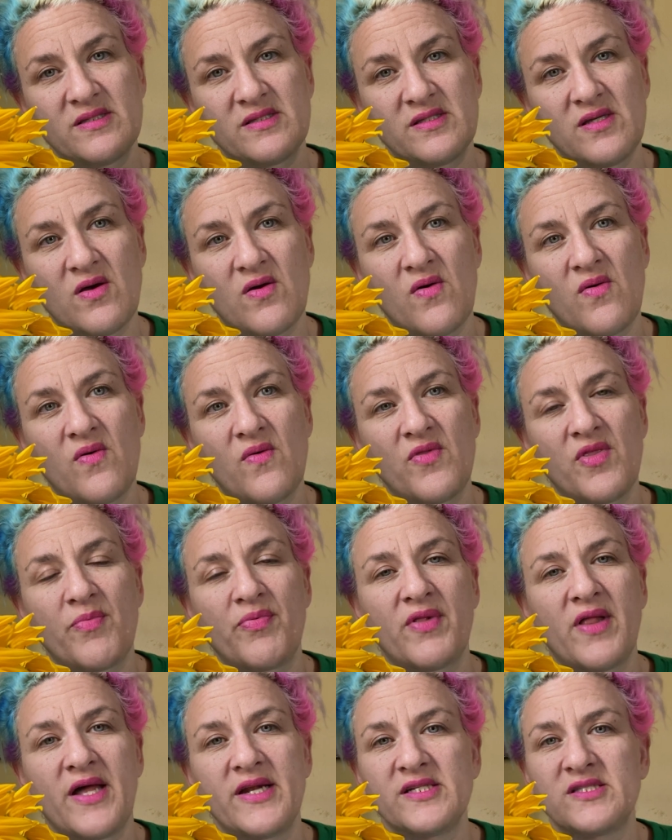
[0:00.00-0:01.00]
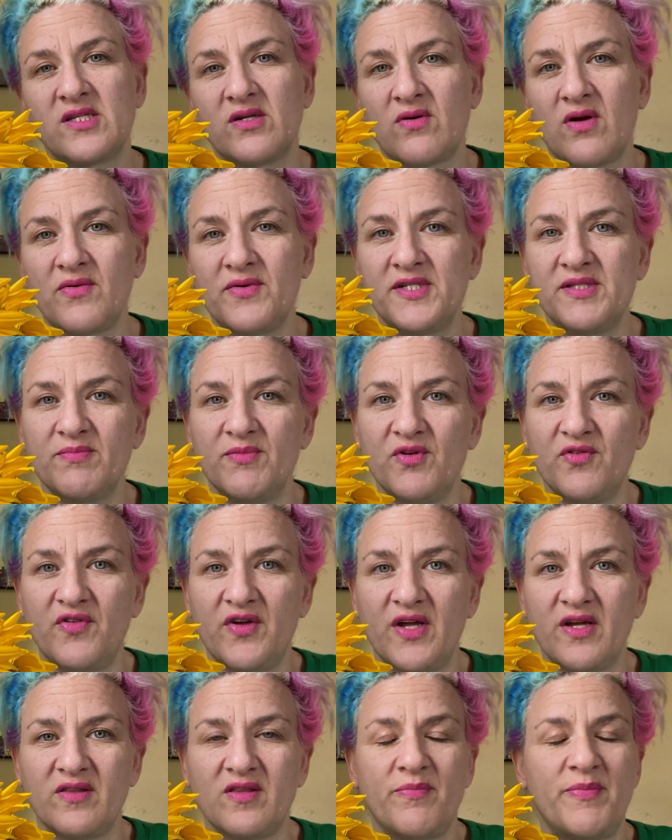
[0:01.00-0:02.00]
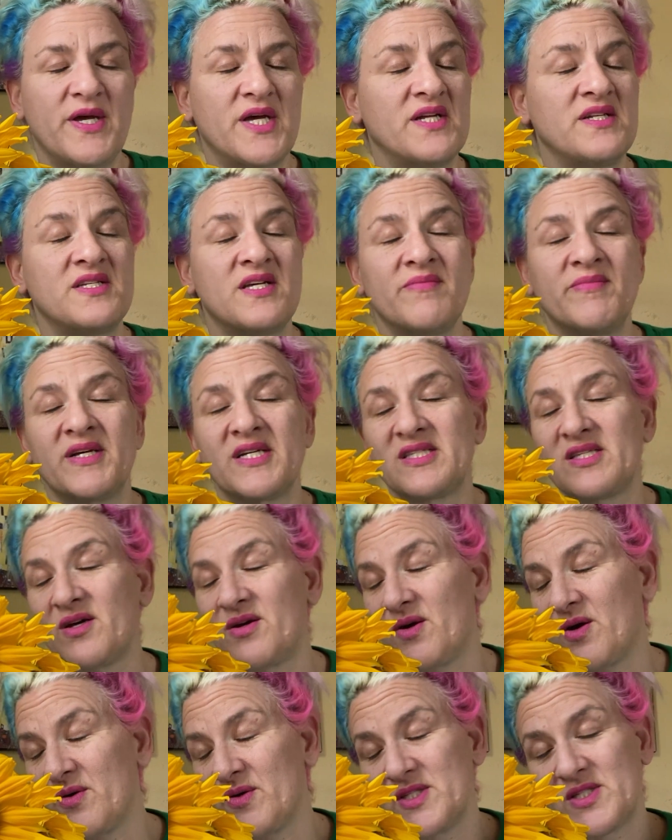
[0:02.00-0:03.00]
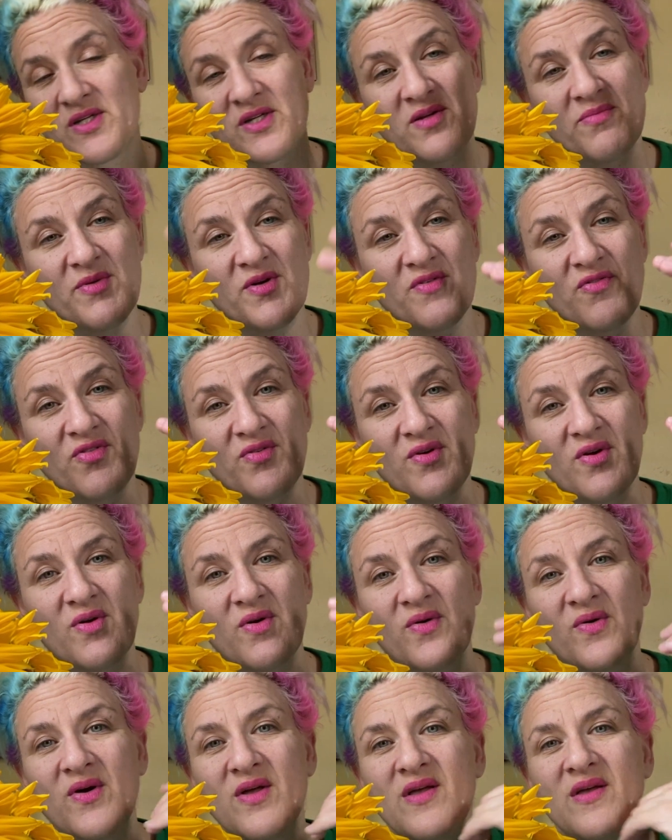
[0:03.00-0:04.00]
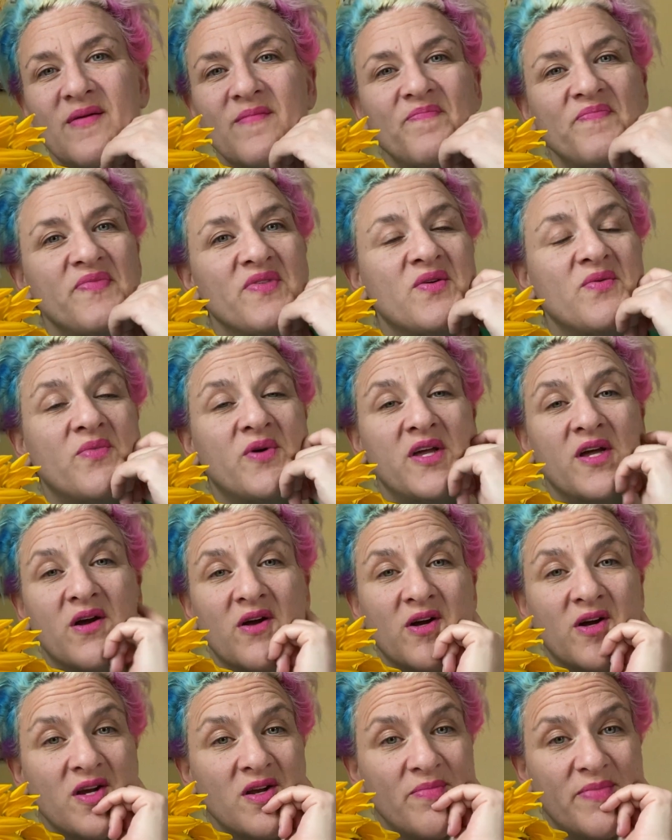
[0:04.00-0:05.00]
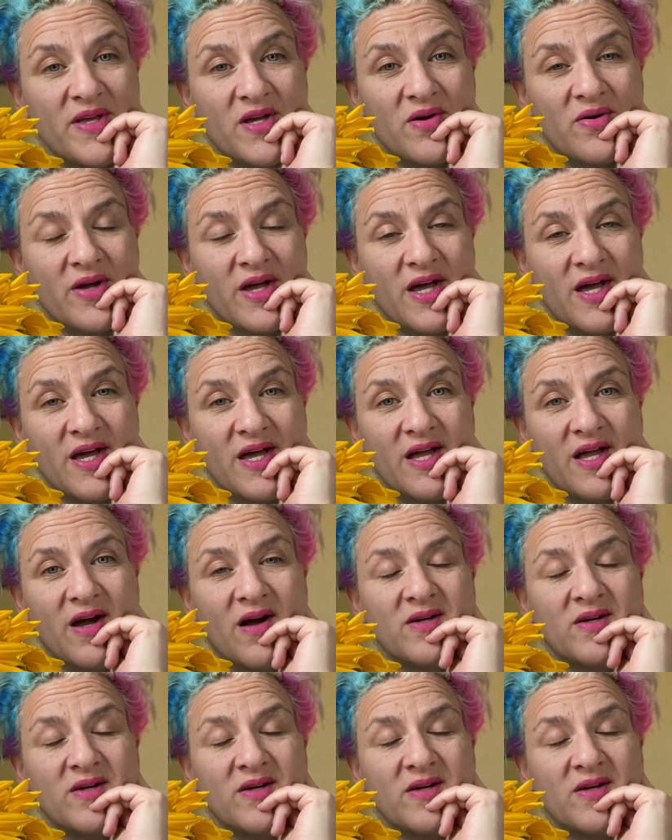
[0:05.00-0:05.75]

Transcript: So the planets are always moving. The pandemics are always going to move through. We are going to be okay.